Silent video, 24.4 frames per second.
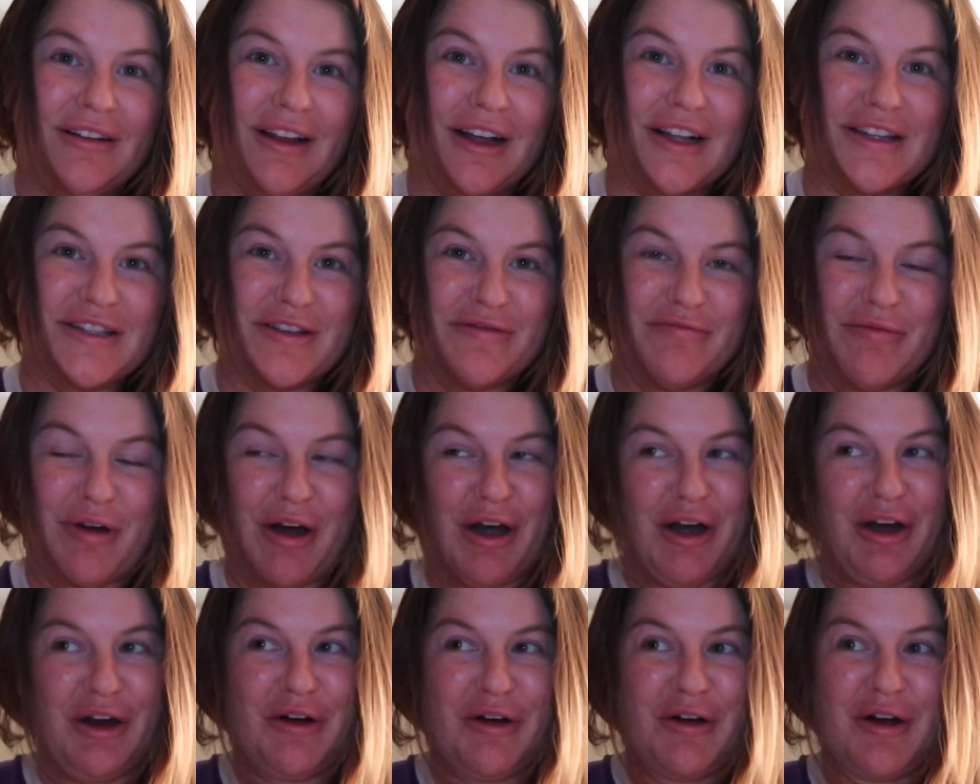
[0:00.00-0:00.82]
Lots of
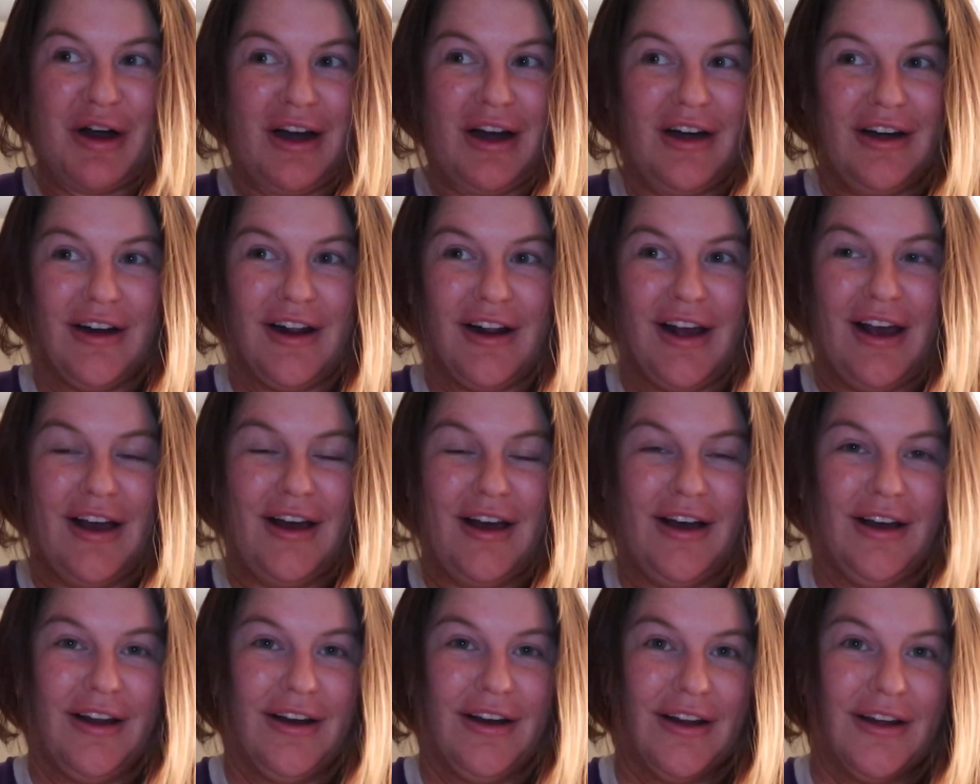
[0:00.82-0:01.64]
Mario Kart
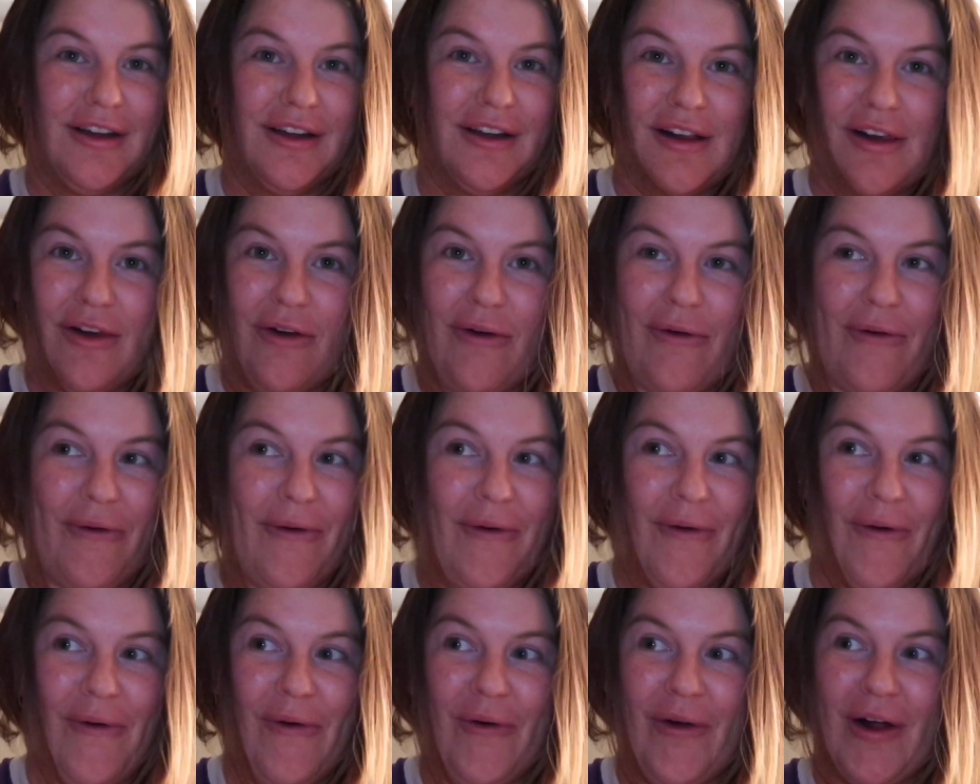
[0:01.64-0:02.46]
and
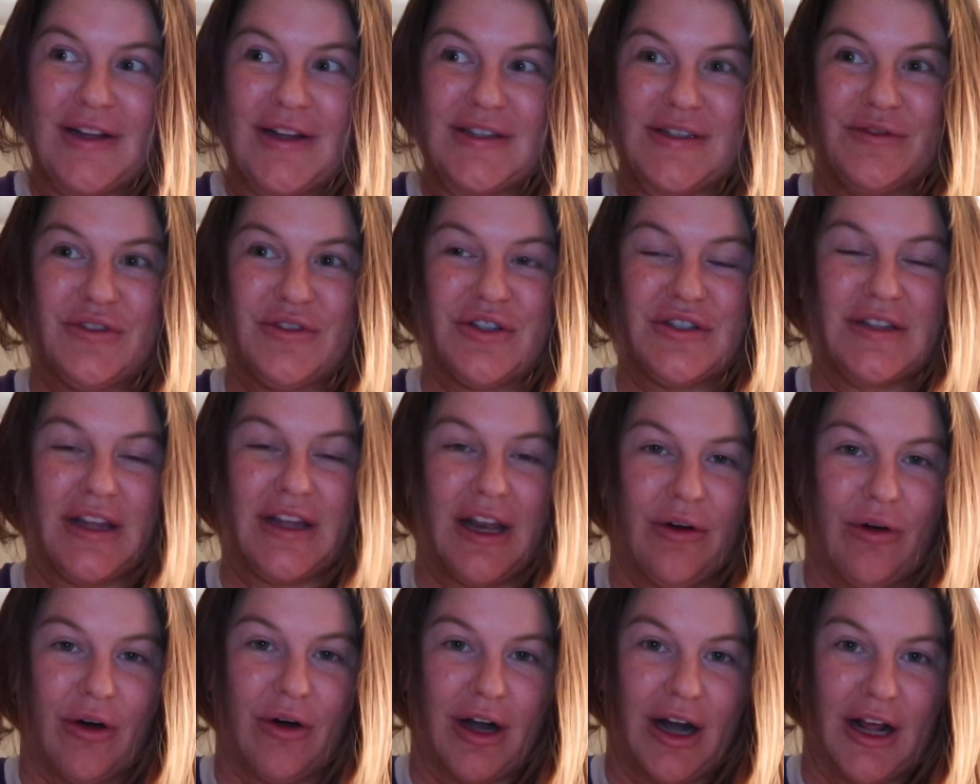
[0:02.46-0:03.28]
lots of just
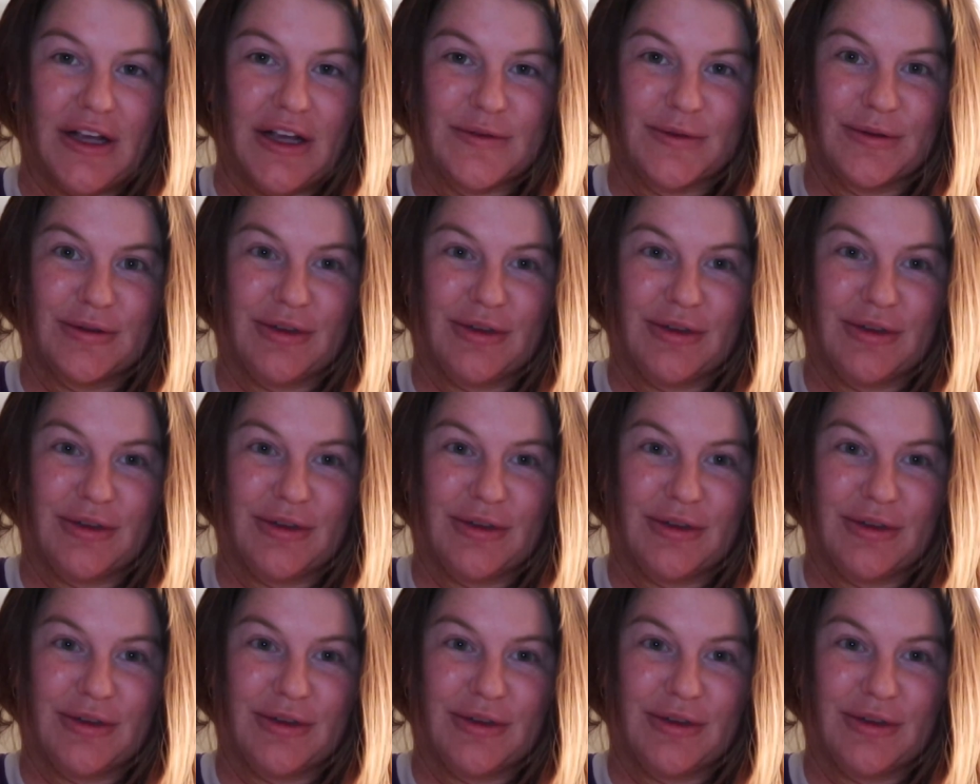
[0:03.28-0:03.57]
getting organized.